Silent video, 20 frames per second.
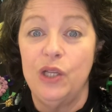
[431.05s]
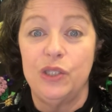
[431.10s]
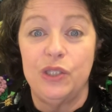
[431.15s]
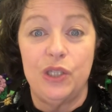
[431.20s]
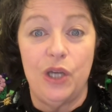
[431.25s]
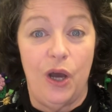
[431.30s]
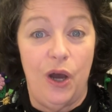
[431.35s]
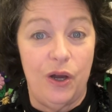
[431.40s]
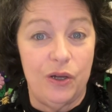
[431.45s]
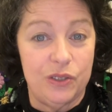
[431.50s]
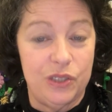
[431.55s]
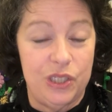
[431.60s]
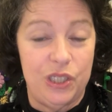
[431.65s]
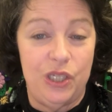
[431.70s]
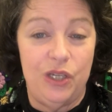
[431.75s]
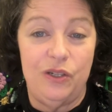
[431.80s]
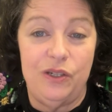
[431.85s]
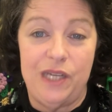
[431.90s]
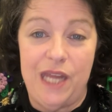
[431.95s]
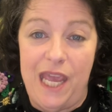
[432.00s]
Talk to
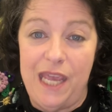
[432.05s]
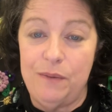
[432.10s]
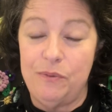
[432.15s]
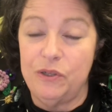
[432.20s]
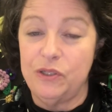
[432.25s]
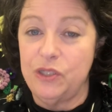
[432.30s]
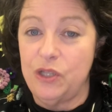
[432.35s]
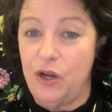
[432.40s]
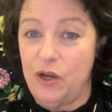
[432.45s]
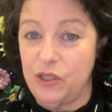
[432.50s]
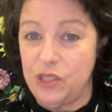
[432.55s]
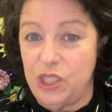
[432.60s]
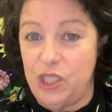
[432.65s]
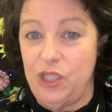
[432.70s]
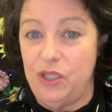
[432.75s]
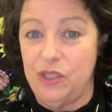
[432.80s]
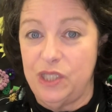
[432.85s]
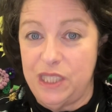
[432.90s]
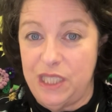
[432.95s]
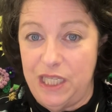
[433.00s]
your neighbor, talk
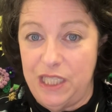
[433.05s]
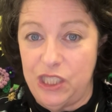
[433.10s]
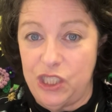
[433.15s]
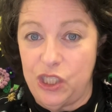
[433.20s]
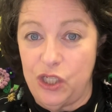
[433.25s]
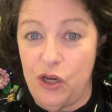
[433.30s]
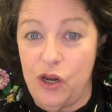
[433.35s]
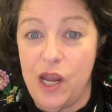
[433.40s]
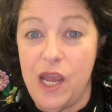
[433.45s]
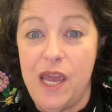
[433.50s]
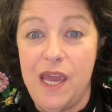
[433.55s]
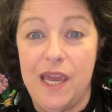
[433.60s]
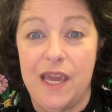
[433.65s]
to your teacher